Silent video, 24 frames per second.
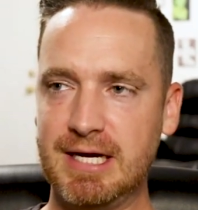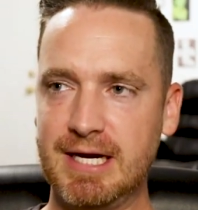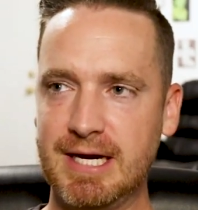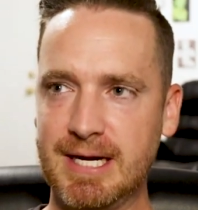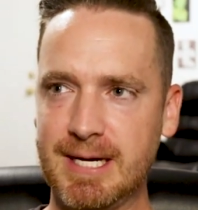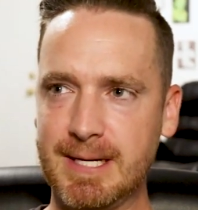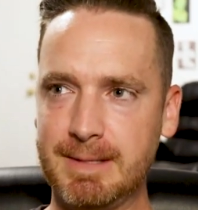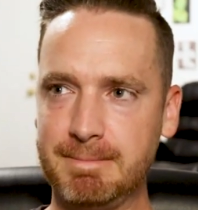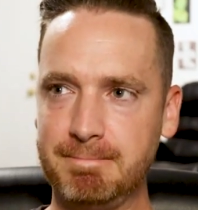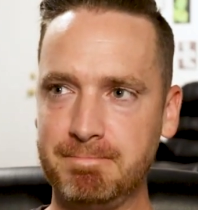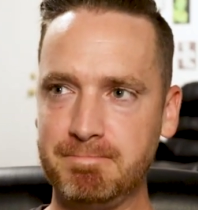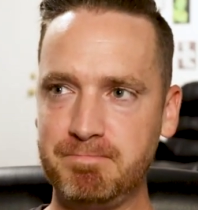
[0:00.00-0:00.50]

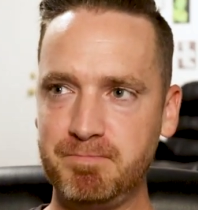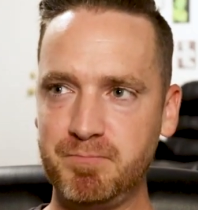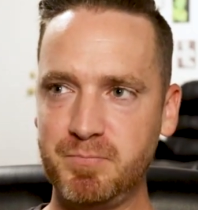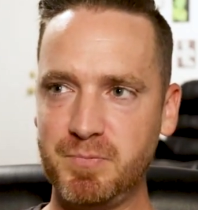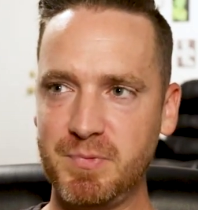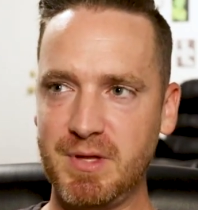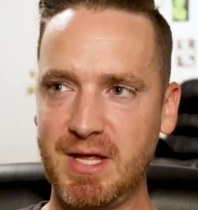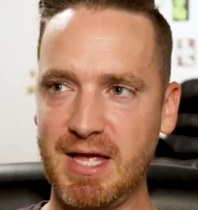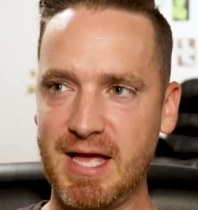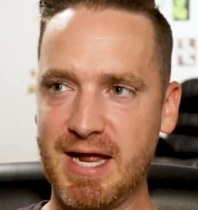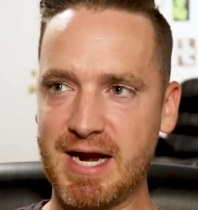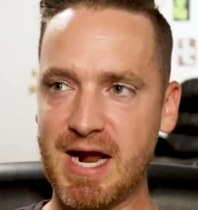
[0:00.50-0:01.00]
Um,
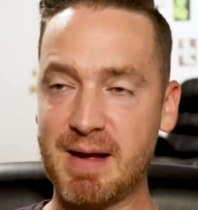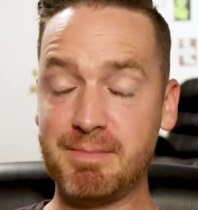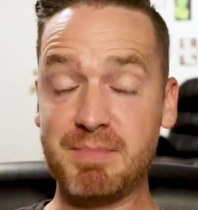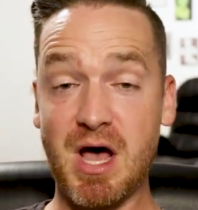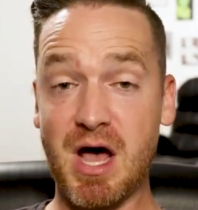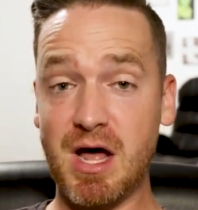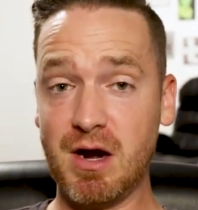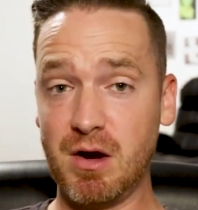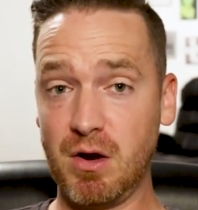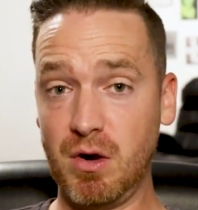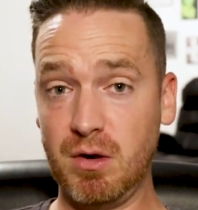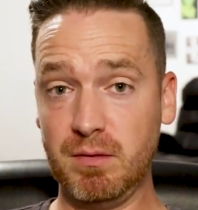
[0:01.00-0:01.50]
and I'm
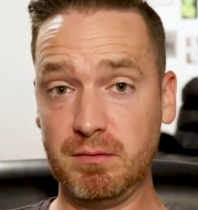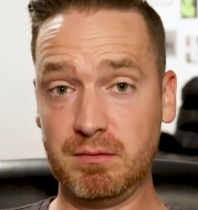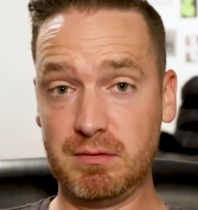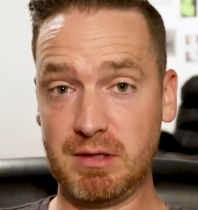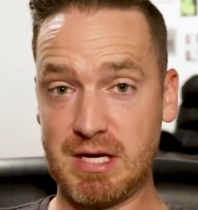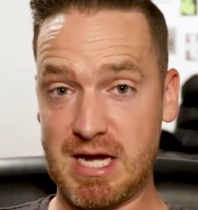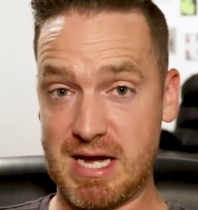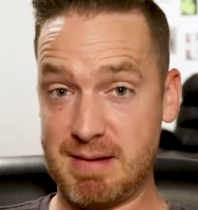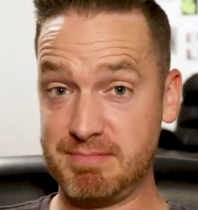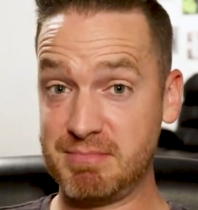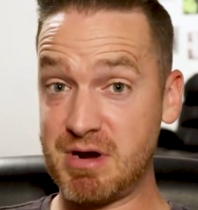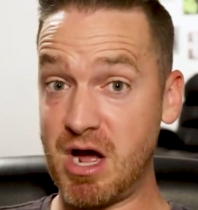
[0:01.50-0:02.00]
not,
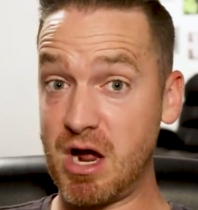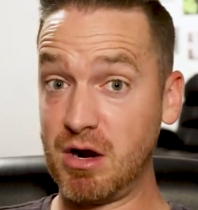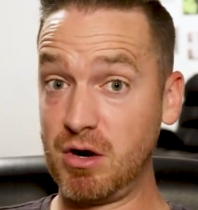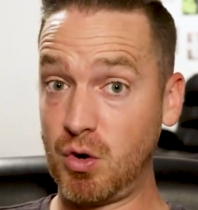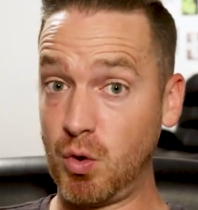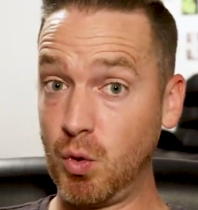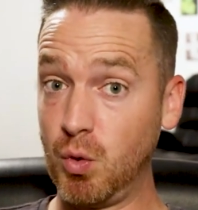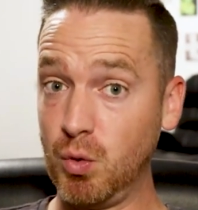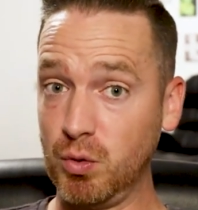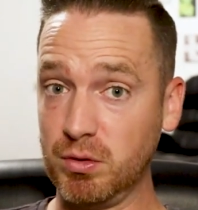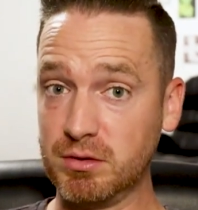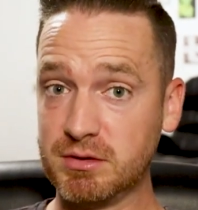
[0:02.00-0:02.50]
I'm not
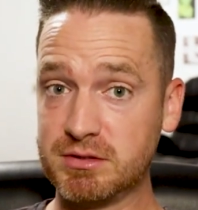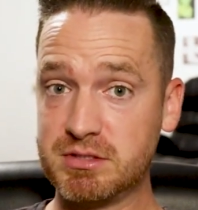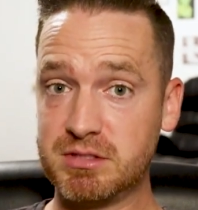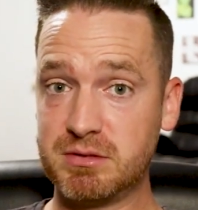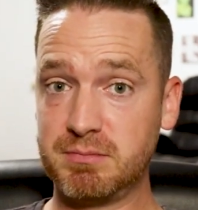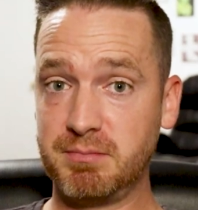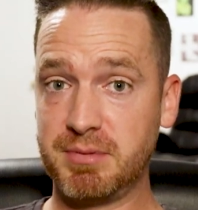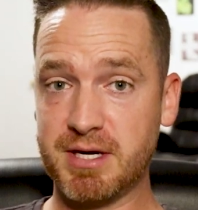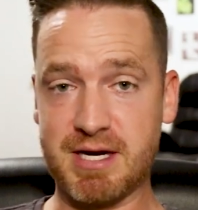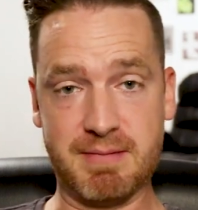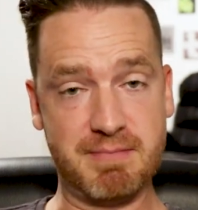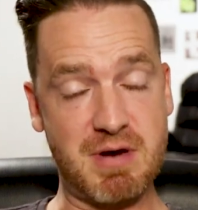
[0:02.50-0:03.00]
old,
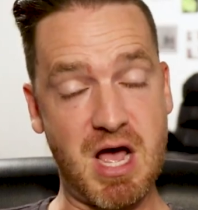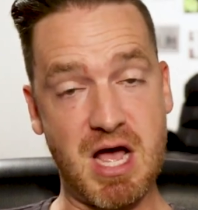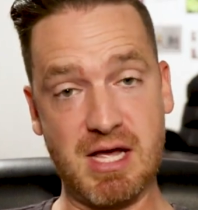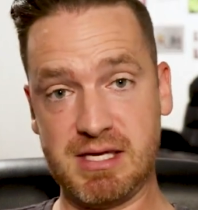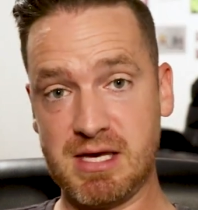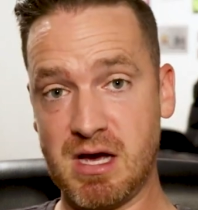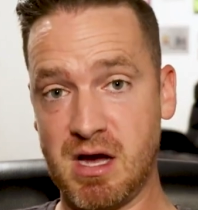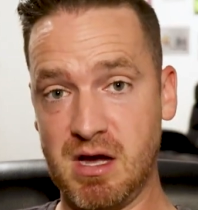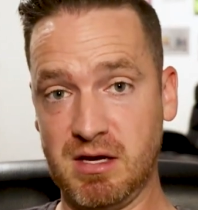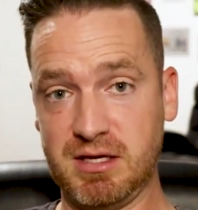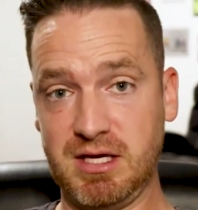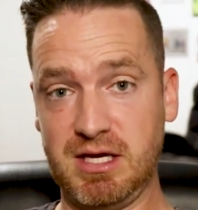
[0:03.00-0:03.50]
but I'm not
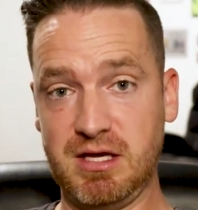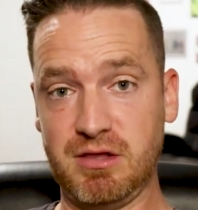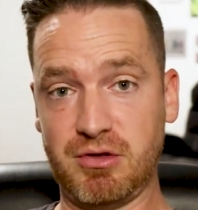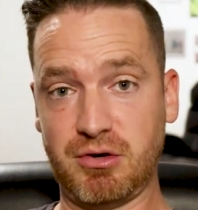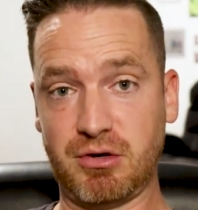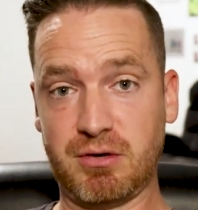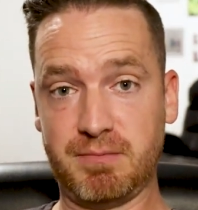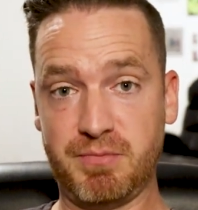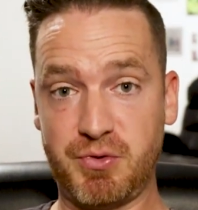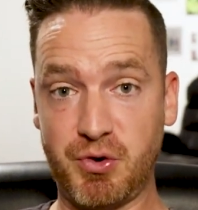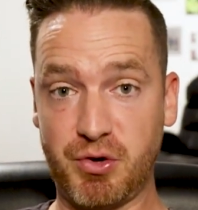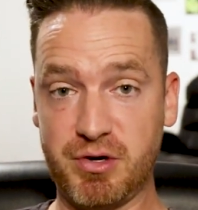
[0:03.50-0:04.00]
young
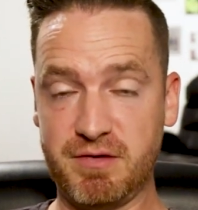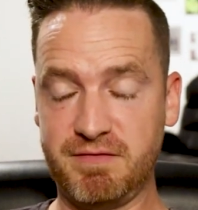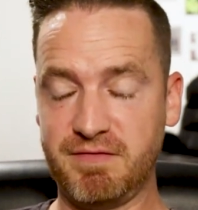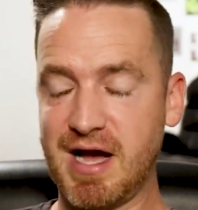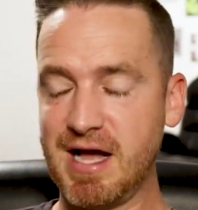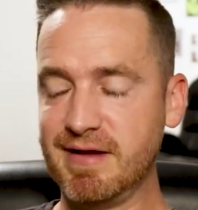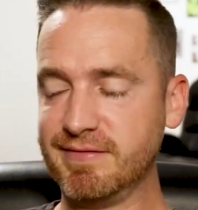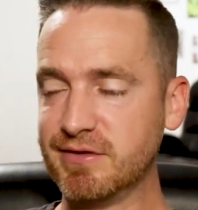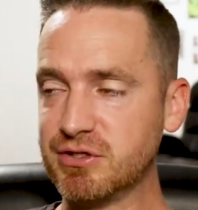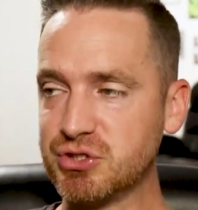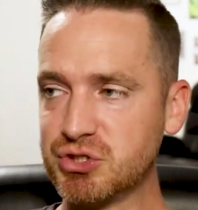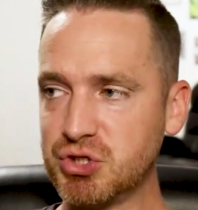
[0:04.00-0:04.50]
either,
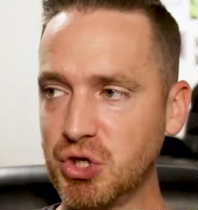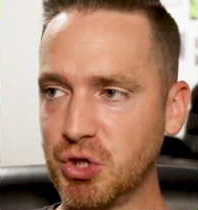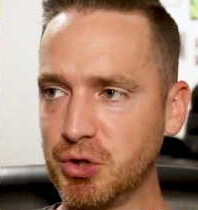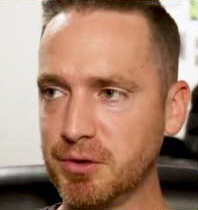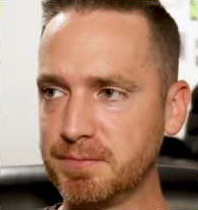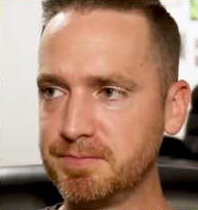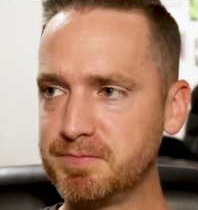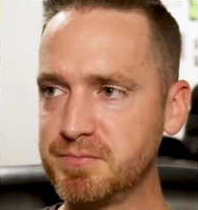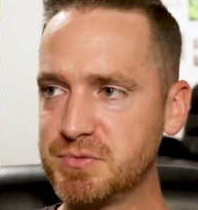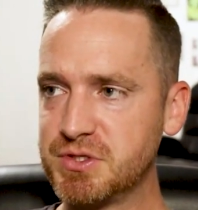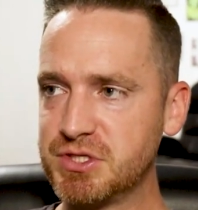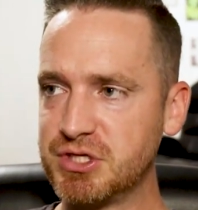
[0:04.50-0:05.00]
35 years
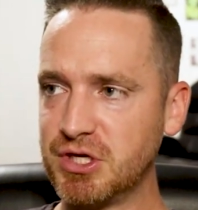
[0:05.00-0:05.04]
old.